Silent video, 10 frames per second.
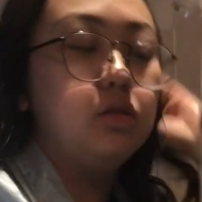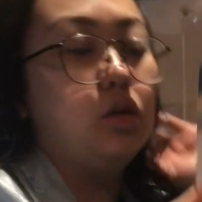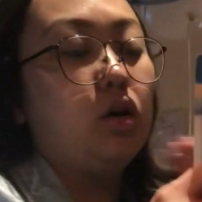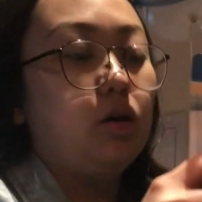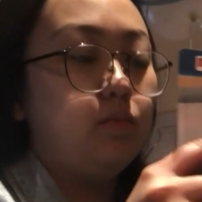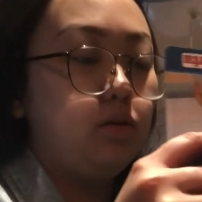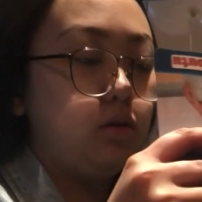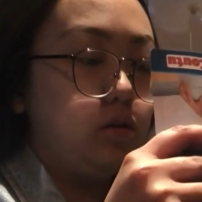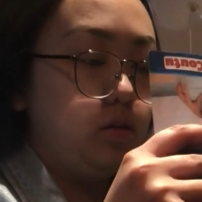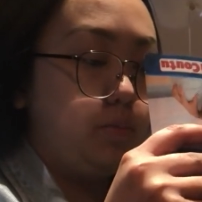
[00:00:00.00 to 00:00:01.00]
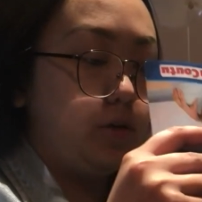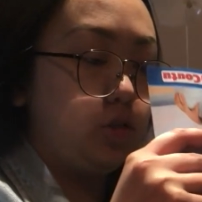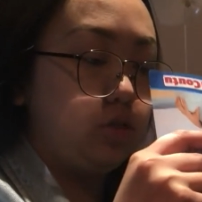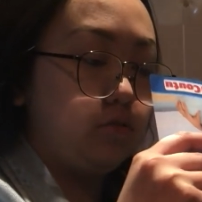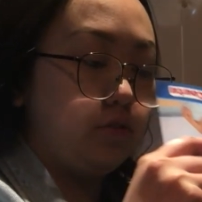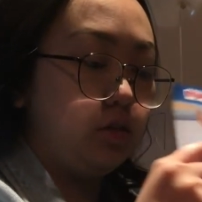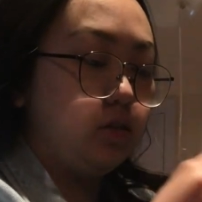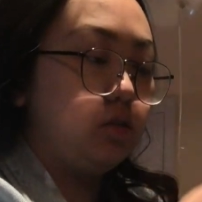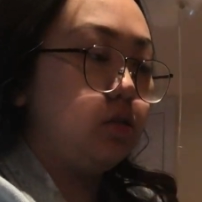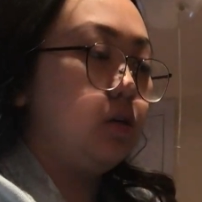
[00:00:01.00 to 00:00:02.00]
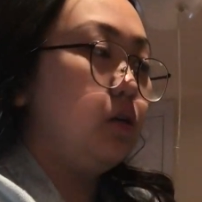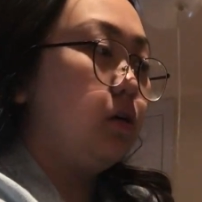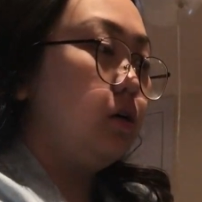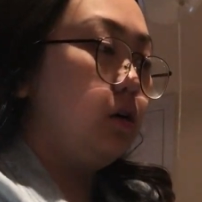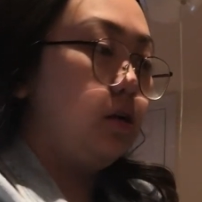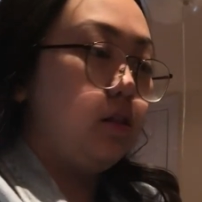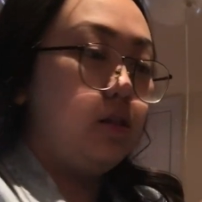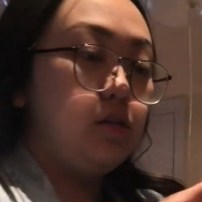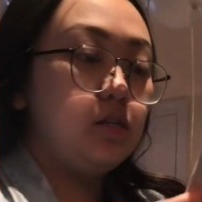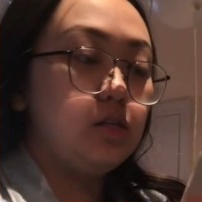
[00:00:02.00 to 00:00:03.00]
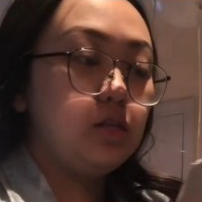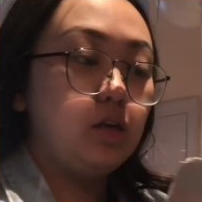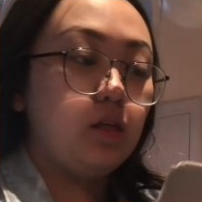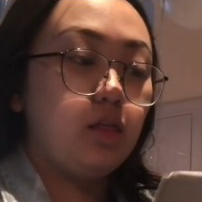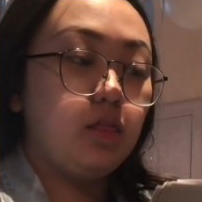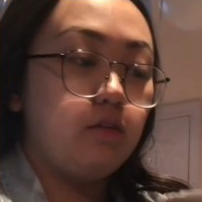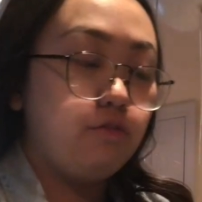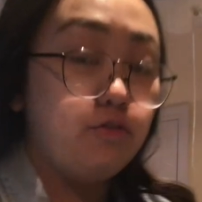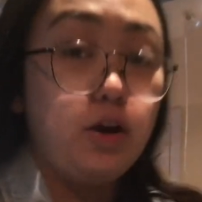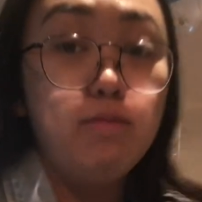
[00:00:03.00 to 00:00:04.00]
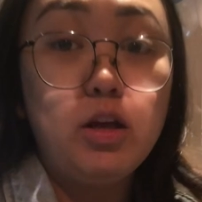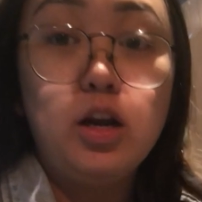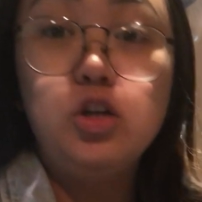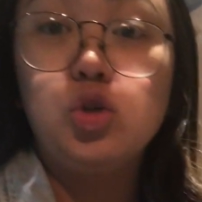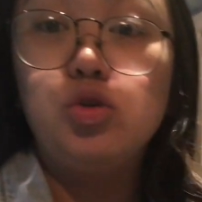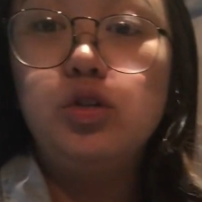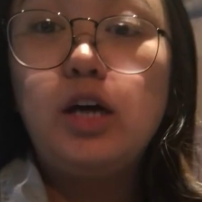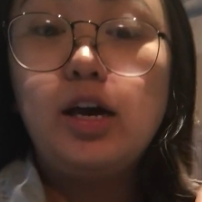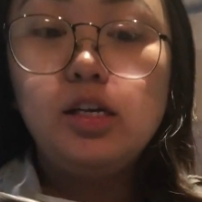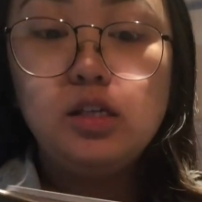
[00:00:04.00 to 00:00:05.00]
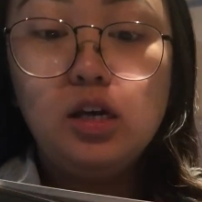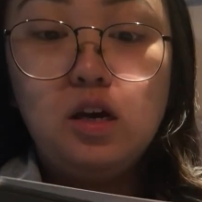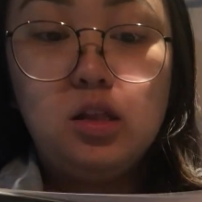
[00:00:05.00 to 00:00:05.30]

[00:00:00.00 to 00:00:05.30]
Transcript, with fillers: So yeah, I'm gonna cut the pictures first. This is the frame that I showed you guys.